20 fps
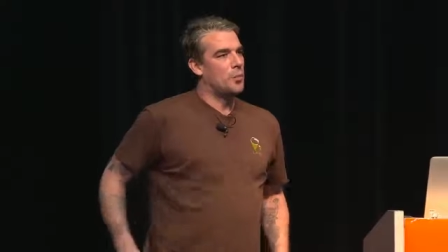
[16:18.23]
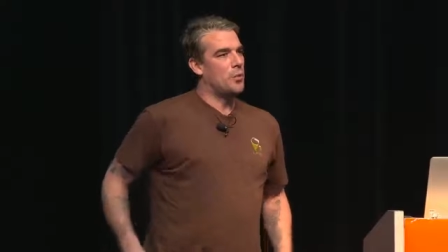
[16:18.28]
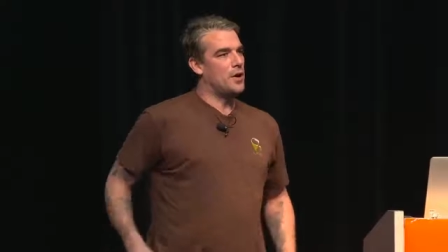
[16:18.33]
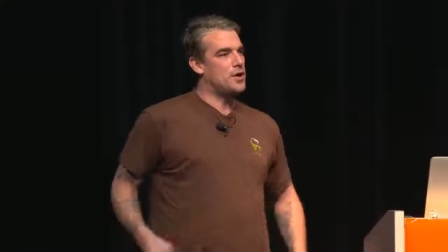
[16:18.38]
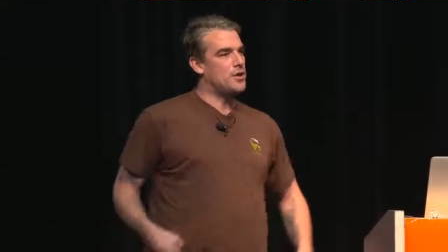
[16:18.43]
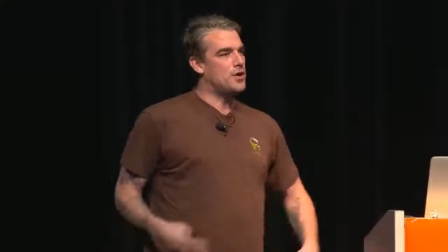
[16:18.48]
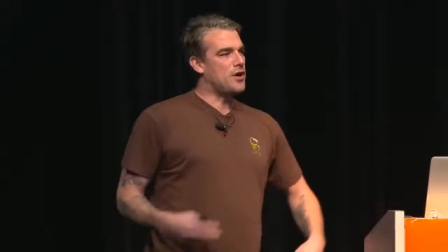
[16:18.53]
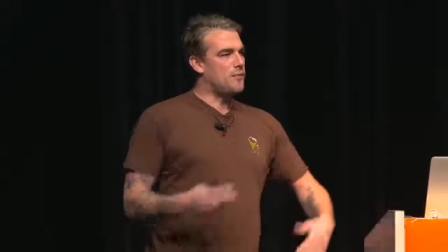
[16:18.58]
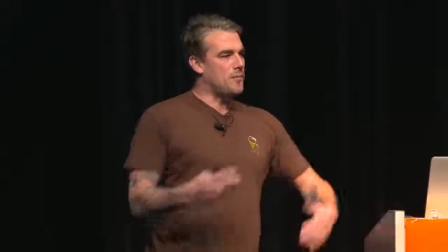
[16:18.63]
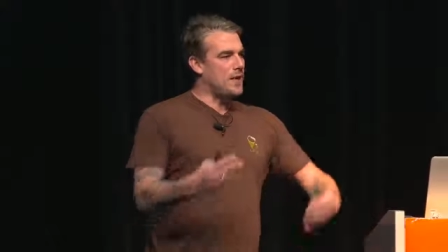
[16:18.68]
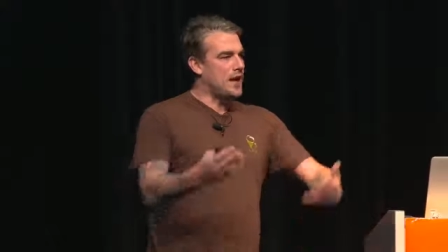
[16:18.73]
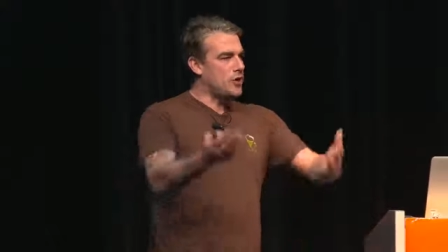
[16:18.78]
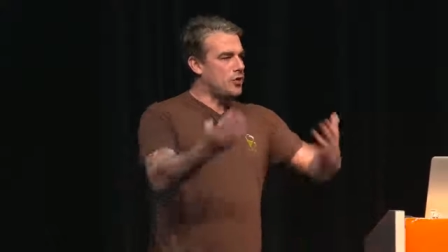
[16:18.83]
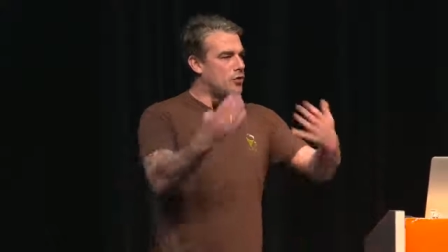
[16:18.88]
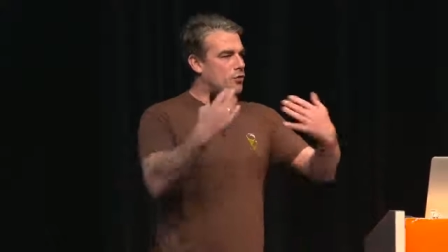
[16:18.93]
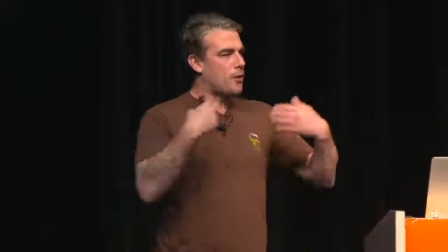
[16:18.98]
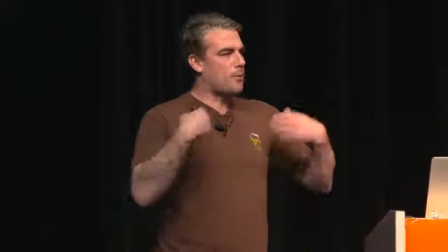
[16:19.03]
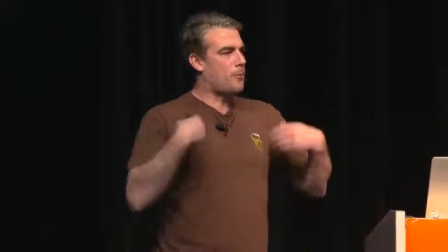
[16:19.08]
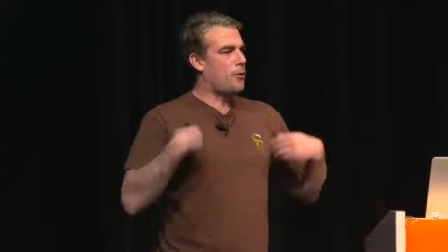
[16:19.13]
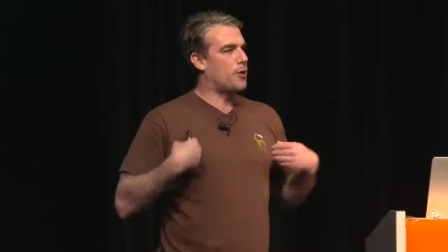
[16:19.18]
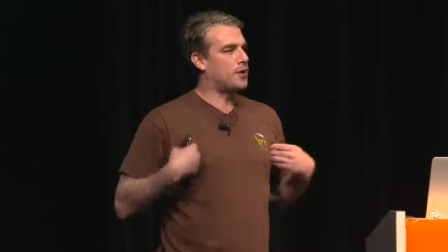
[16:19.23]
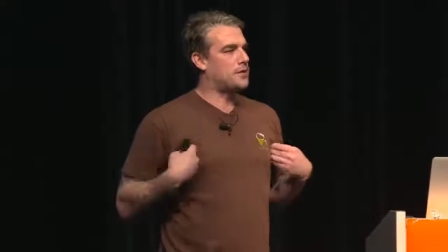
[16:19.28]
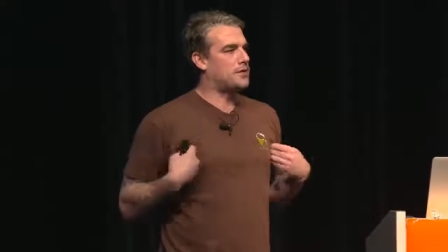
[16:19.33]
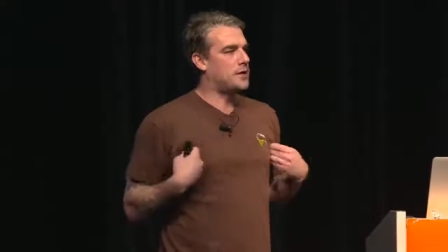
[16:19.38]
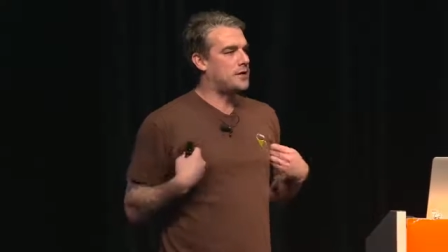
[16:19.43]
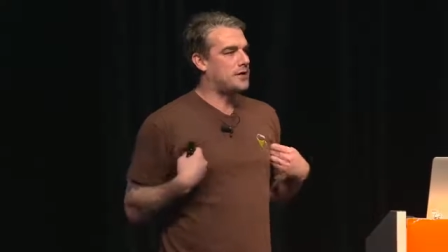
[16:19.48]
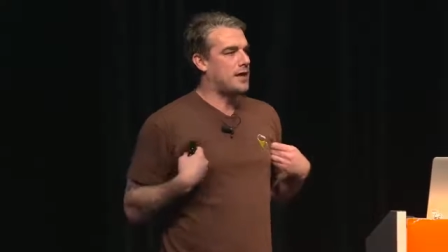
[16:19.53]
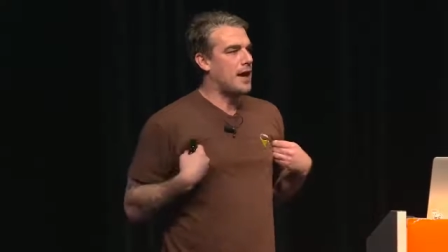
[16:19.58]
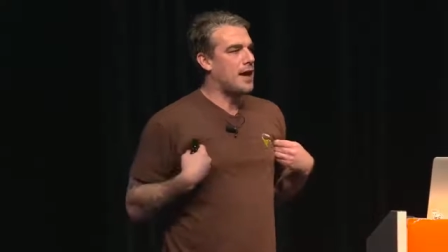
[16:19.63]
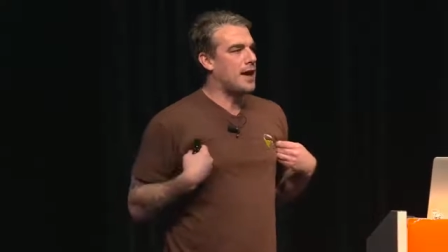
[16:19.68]
When you give me a new report
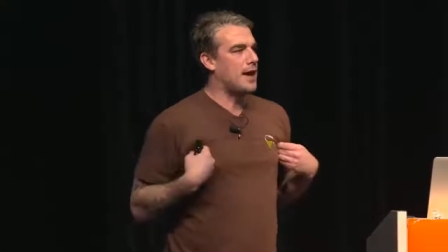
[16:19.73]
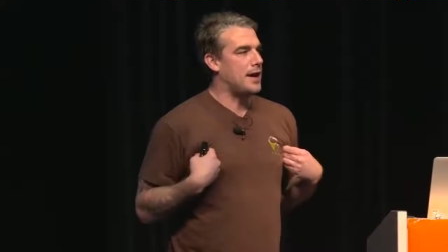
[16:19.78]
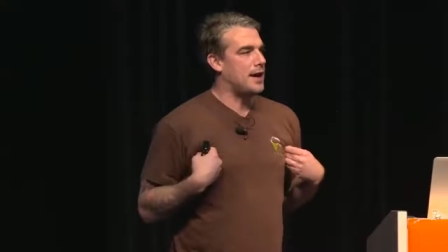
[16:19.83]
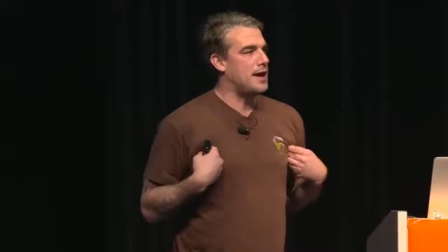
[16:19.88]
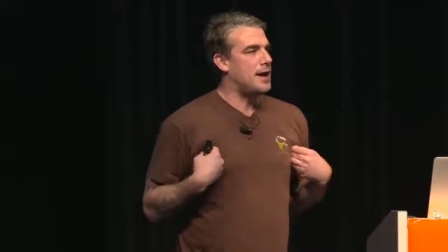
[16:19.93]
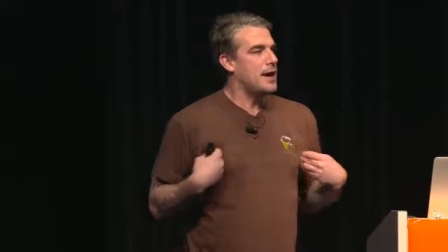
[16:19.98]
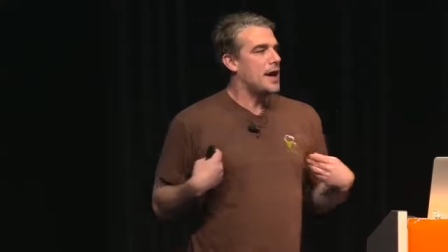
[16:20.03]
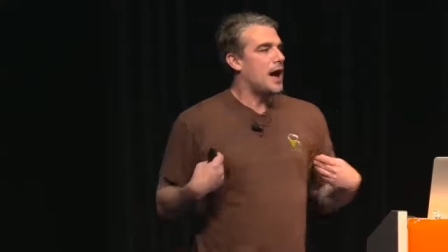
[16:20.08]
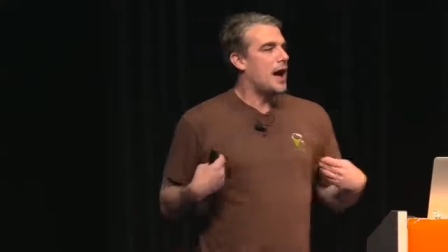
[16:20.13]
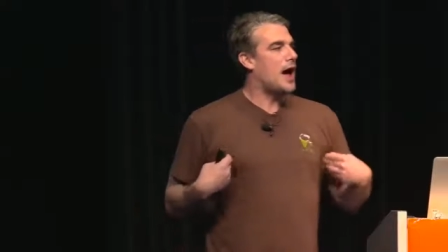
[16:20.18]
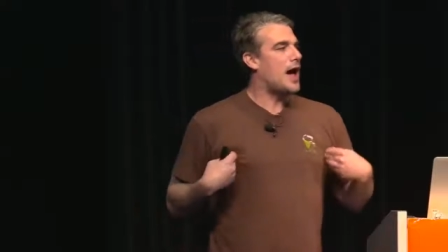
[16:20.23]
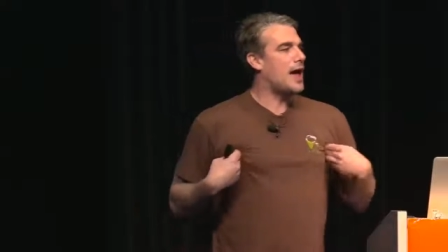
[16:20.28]
today,